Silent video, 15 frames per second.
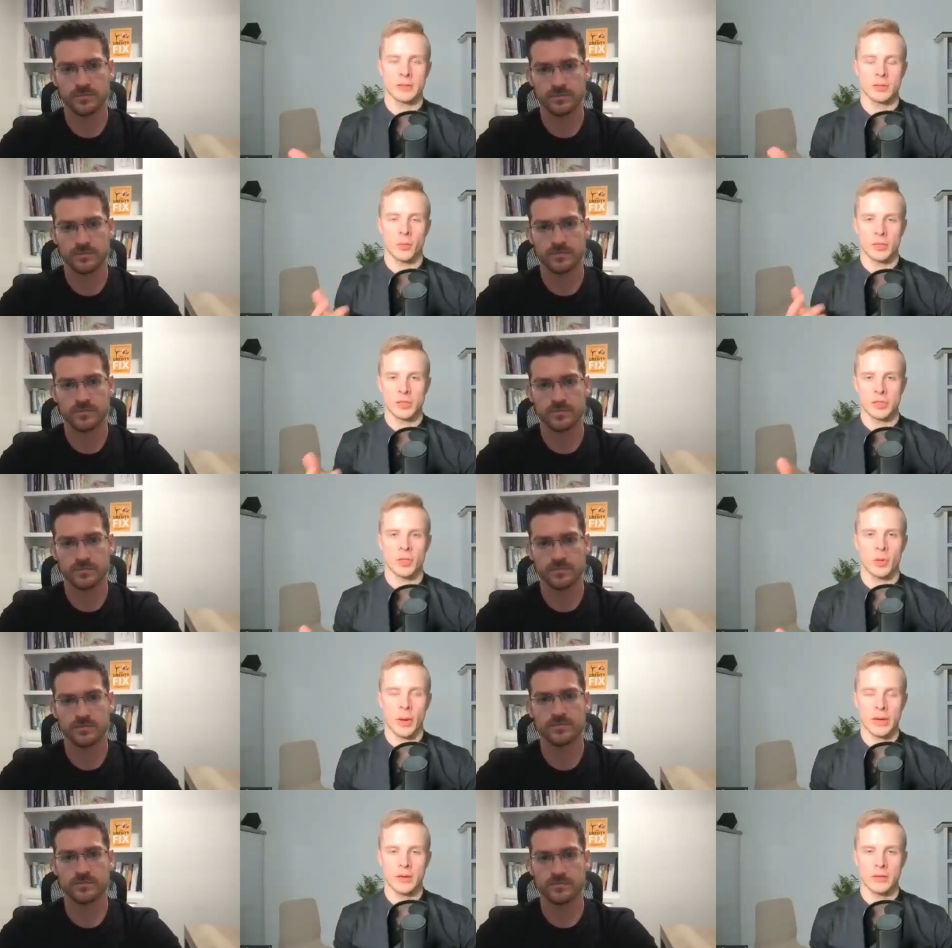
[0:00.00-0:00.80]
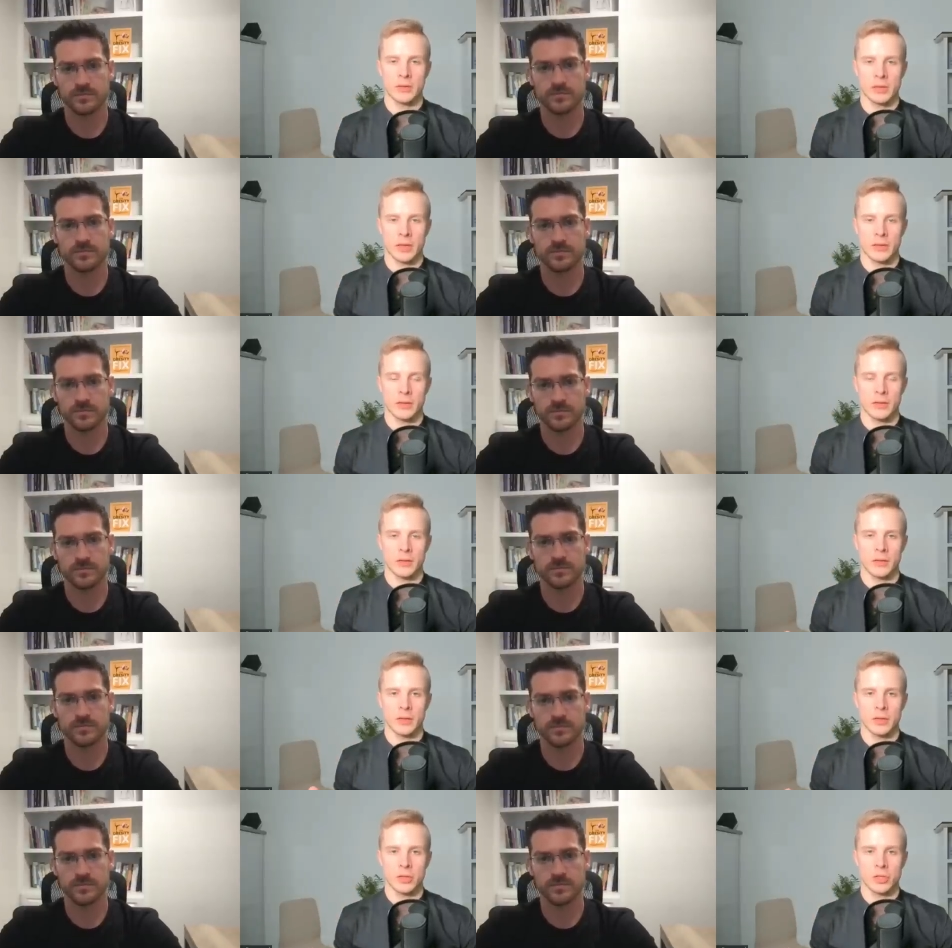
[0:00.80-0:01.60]
Speaker 1: You mentioned the Randle
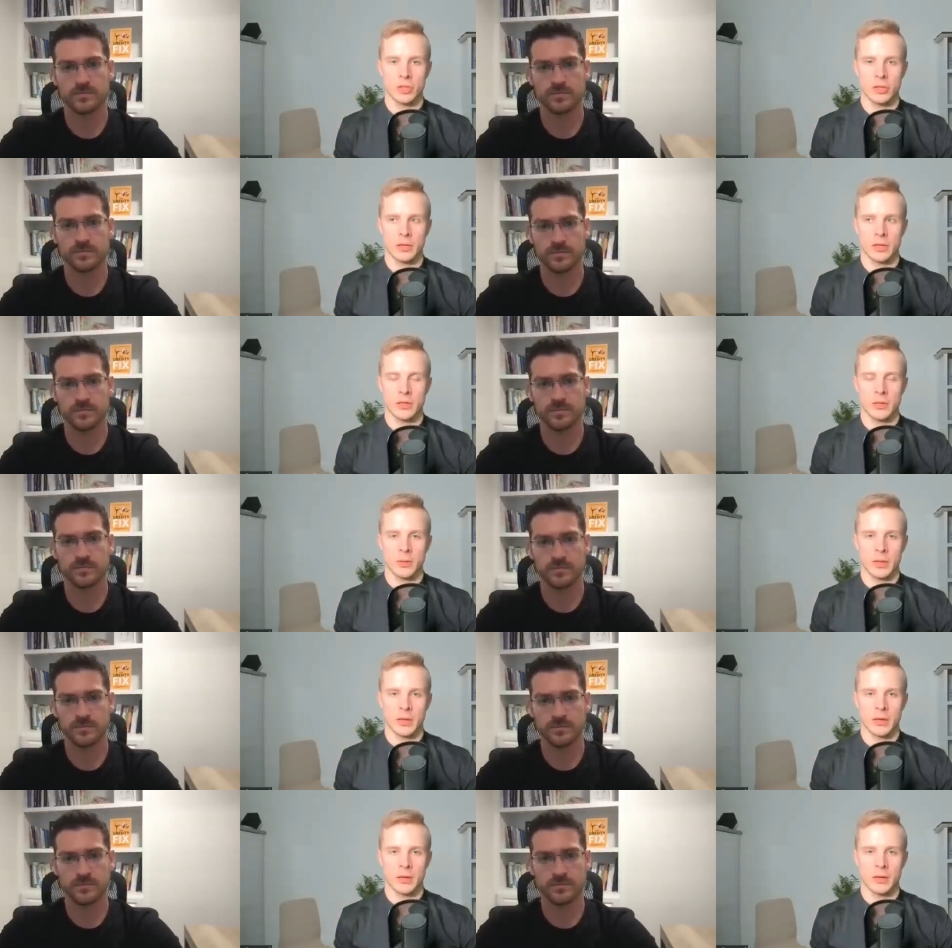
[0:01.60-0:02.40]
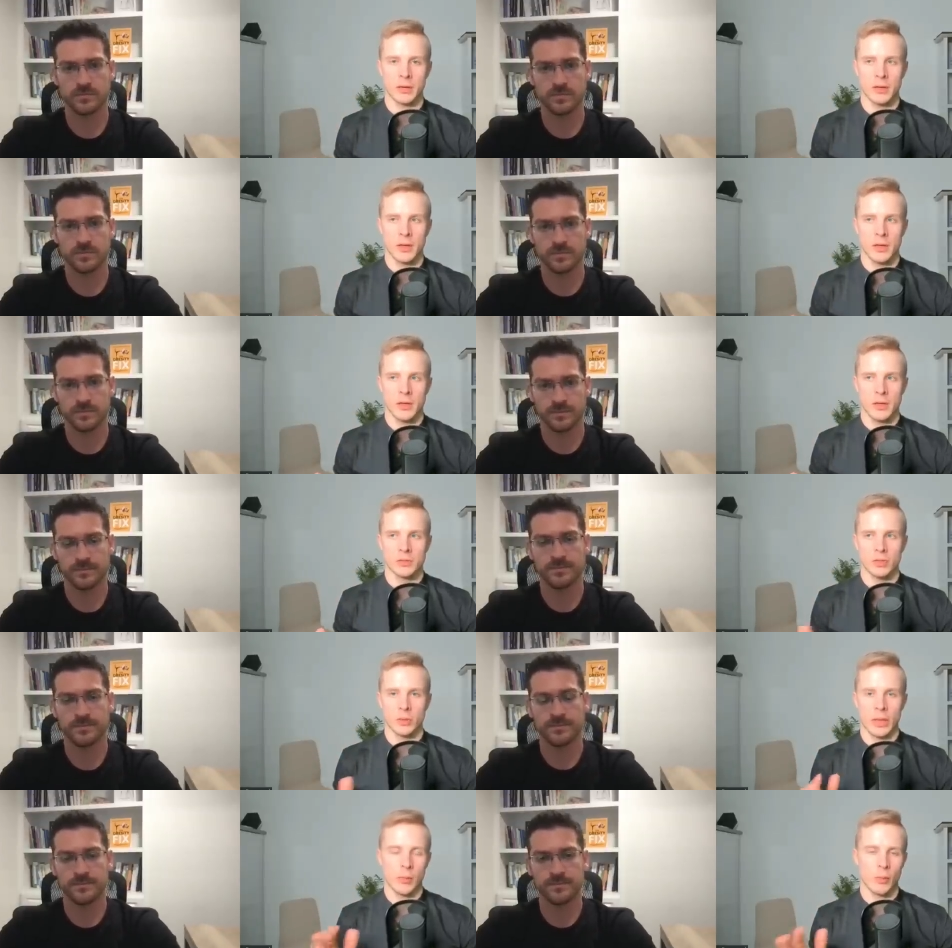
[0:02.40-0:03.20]
cycle initially in the beginning,
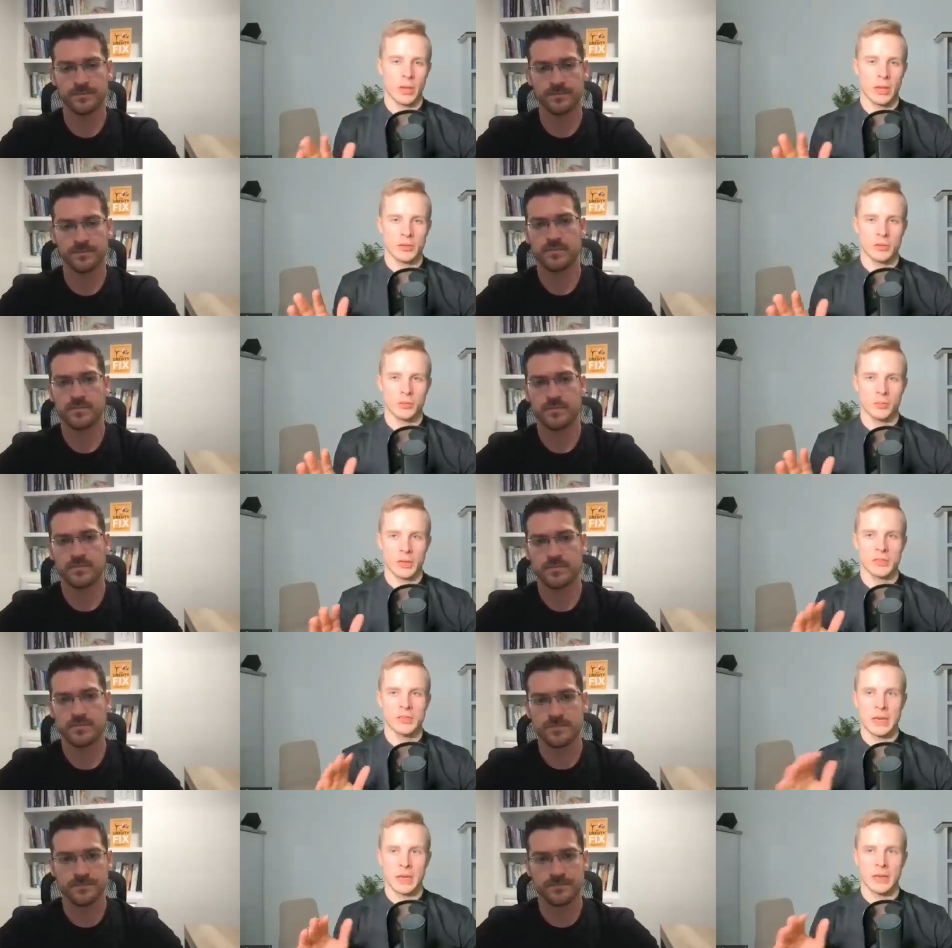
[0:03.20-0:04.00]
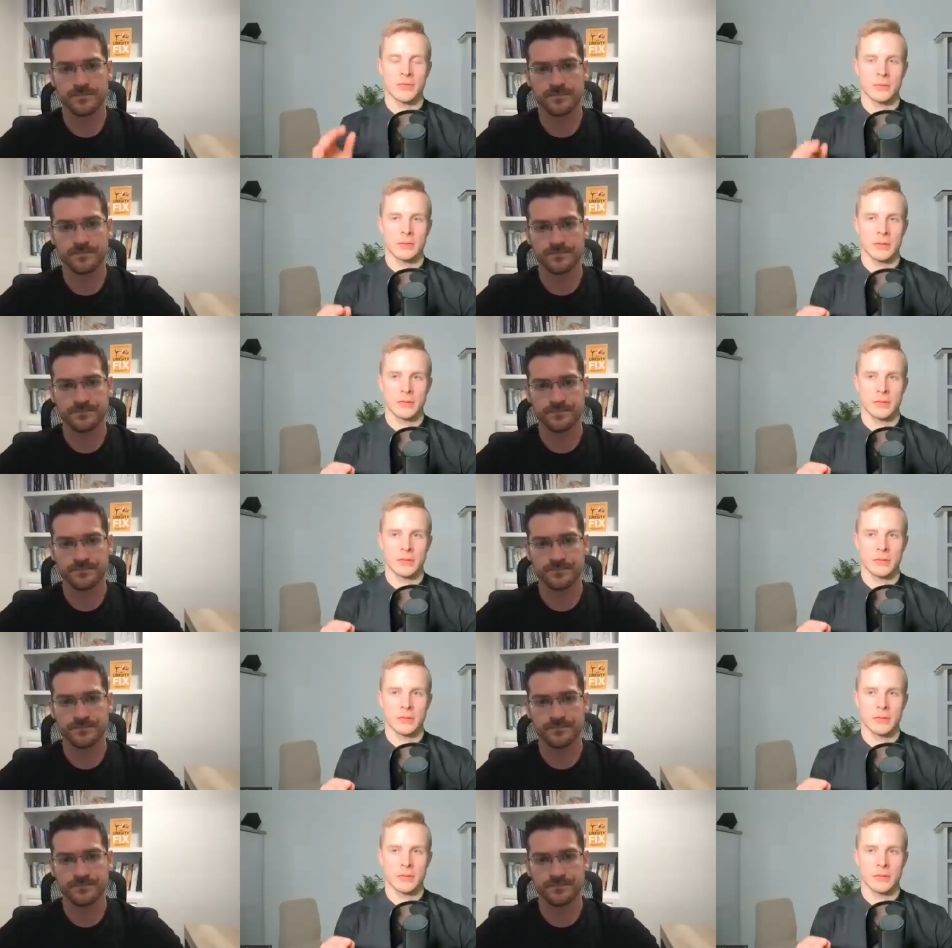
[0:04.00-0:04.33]
so yeah, we can because yeah, like